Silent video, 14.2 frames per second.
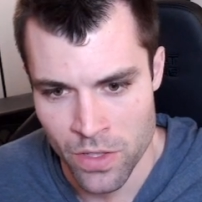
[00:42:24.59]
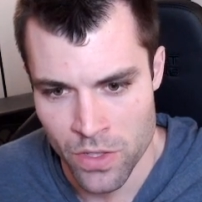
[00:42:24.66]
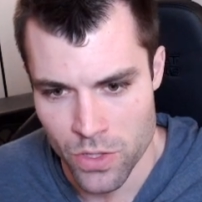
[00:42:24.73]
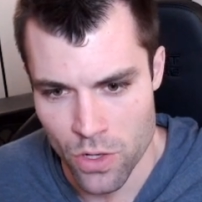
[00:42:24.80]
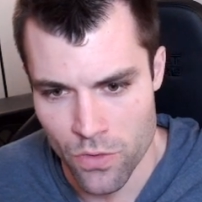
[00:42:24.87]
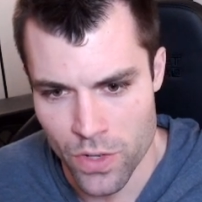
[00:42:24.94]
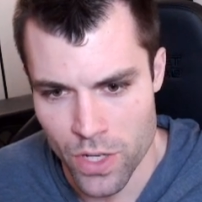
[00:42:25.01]

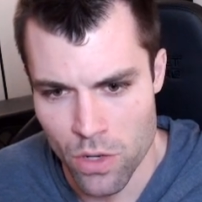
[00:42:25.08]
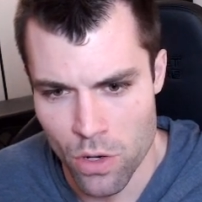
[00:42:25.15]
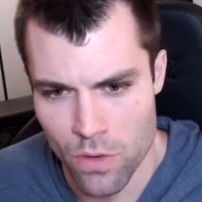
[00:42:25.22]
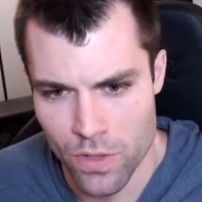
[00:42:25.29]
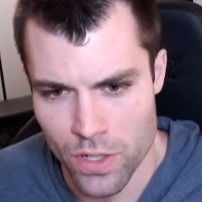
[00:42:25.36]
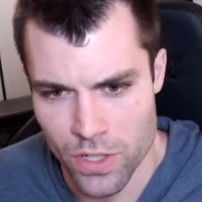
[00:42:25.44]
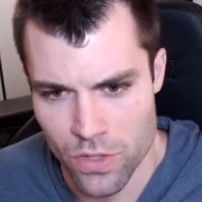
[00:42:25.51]
So if we go
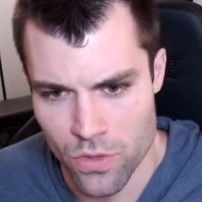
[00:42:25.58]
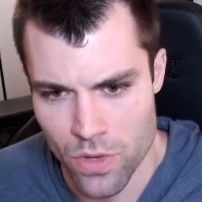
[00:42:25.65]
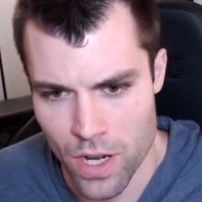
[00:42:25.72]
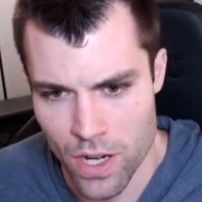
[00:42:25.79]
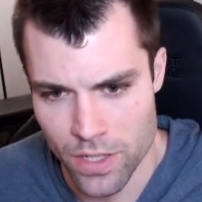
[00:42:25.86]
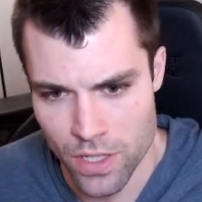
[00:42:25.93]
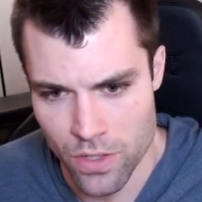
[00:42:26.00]
over to
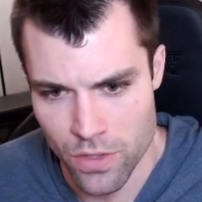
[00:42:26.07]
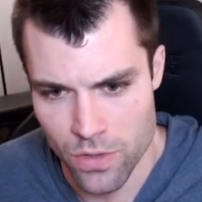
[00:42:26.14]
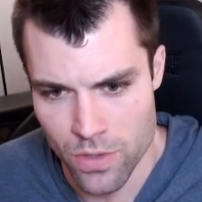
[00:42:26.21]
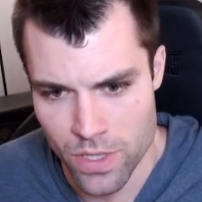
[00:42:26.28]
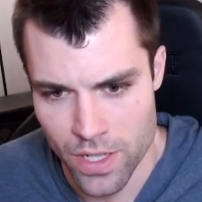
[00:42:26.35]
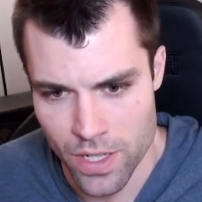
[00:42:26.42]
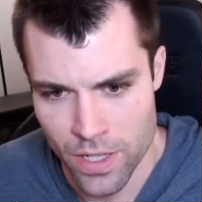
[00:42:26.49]
our
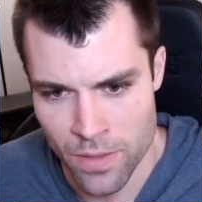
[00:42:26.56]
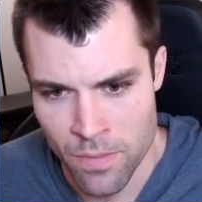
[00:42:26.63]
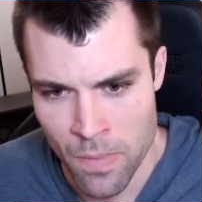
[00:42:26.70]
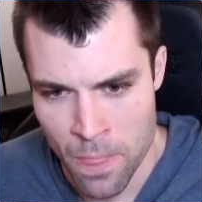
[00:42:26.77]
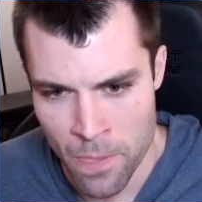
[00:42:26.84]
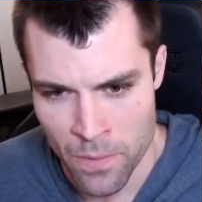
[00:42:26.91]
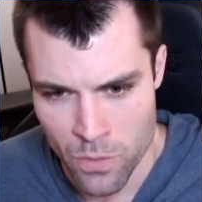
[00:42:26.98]
to-dos here,
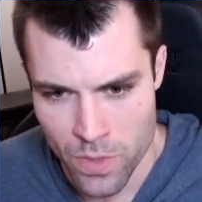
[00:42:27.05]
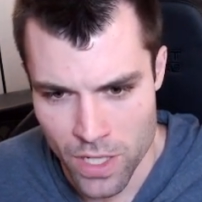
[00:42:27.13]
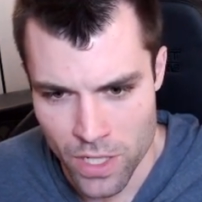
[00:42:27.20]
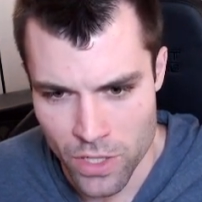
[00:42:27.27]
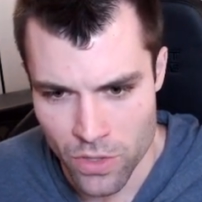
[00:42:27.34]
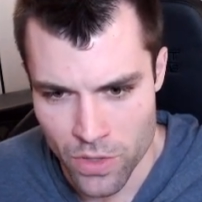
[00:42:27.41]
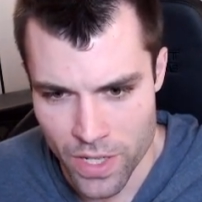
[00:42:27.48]
we
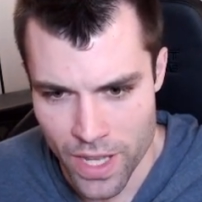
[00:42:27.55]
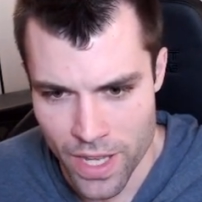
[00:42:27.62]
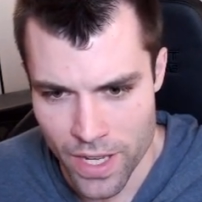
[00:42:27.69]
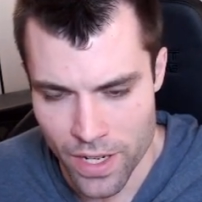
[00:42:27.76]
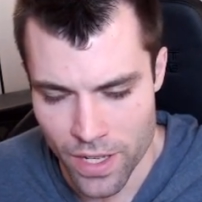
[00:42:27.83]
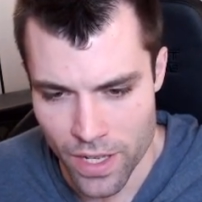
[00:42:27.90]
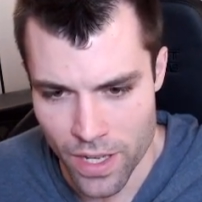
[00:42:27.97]
could
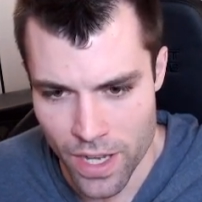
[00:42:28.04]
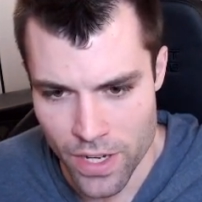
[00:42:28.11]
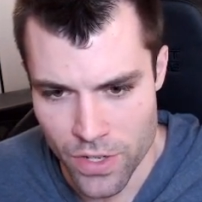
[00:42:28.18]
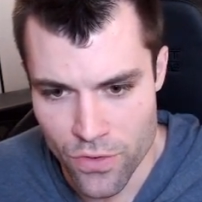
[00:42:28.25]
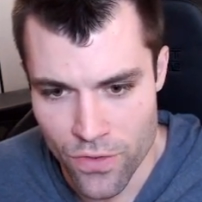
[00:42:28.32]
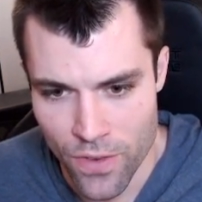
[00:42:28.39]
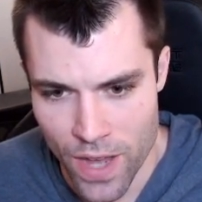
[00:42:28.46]
create a
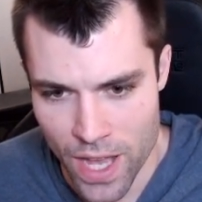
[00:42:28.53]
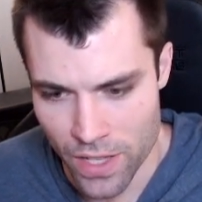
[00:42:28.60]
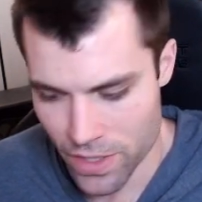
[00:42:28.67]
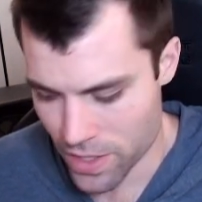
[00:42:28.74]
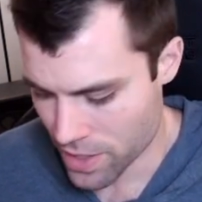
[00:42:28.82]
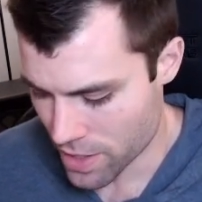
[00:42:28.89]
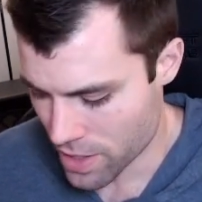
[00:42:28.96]
new file
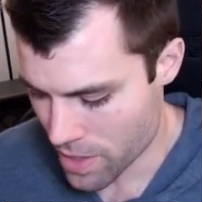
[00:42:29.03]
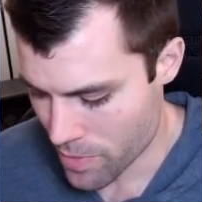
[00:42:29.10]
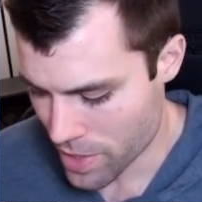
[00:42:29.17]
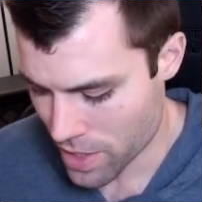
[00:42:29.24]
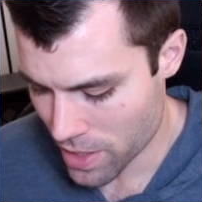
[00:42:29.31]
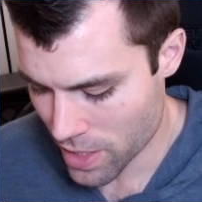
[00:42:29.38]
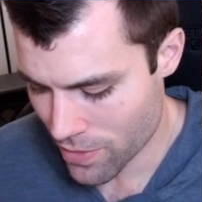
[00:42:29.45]
in here, and we
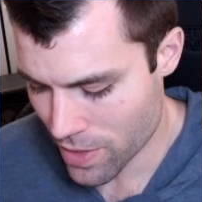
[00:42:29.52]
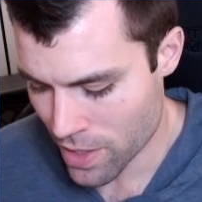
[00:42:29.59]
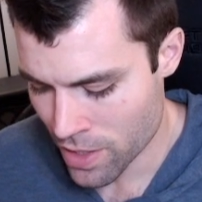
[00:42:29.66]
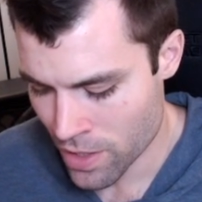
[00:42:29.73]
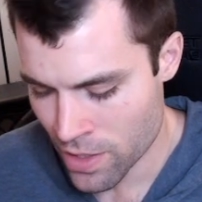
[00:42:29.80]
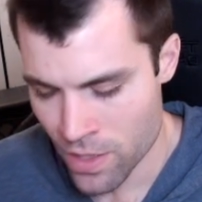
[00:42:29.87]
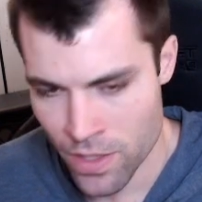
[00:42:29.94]
could give it
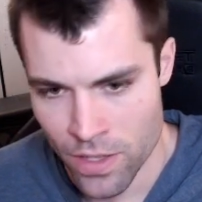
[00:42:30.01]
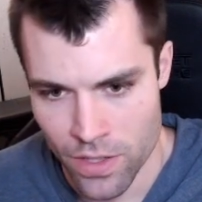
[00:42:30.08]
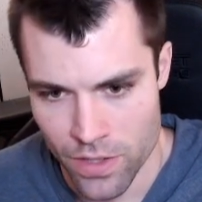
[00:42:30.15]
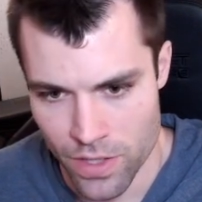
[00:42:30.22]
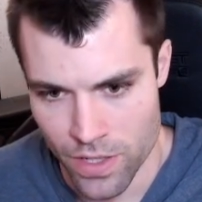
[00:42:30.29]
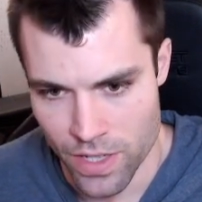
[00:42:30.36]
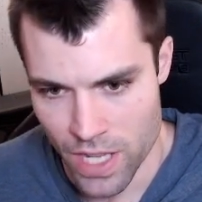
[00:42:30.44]

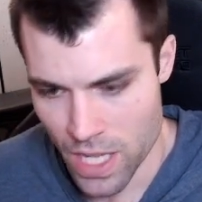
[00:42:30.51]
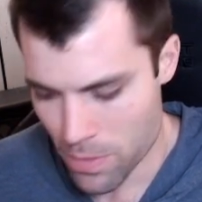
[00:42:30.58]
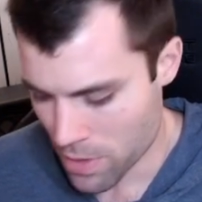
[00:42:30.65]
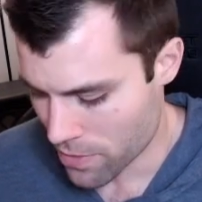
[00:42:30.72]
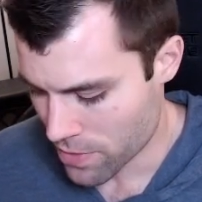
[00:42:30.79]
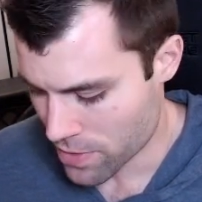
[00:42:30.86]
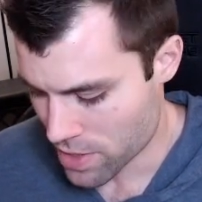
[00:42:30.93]
the name
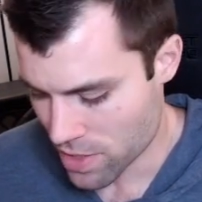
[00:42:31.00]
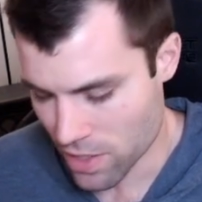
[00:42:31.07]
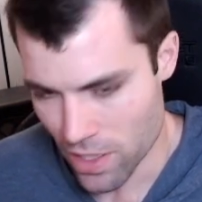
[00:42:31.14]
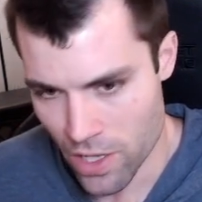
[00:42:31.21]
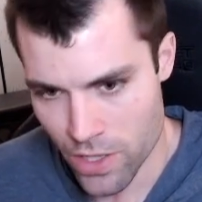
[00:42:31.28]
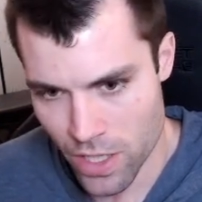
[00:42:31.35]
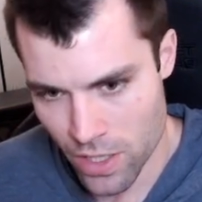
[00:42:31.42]
of
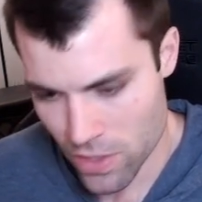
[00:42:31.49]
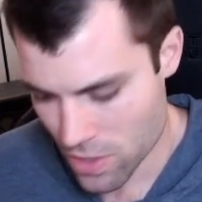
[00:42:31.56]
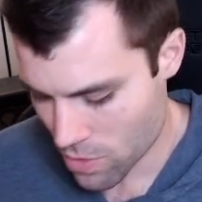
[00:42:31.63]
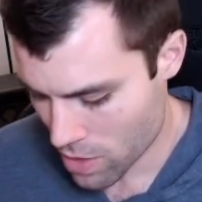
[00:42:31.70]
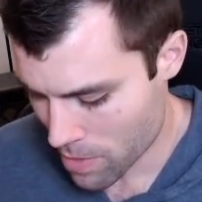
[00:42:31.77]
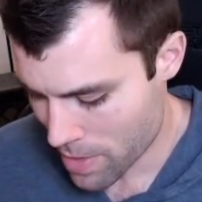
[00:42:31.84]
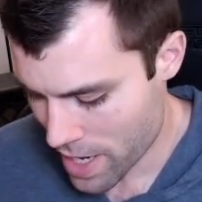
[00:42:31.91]
slug in
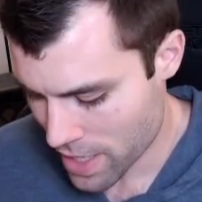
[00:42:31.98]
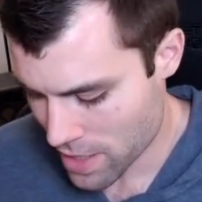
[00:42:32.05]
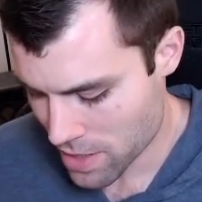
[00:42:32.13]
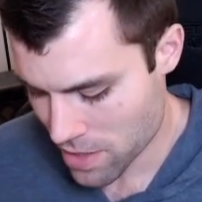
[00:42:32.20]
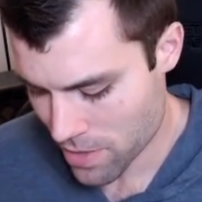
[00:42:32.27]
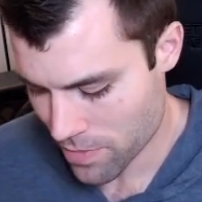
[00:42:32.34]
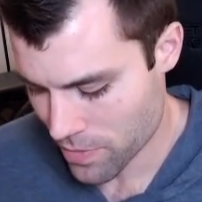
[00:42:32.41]
square brackets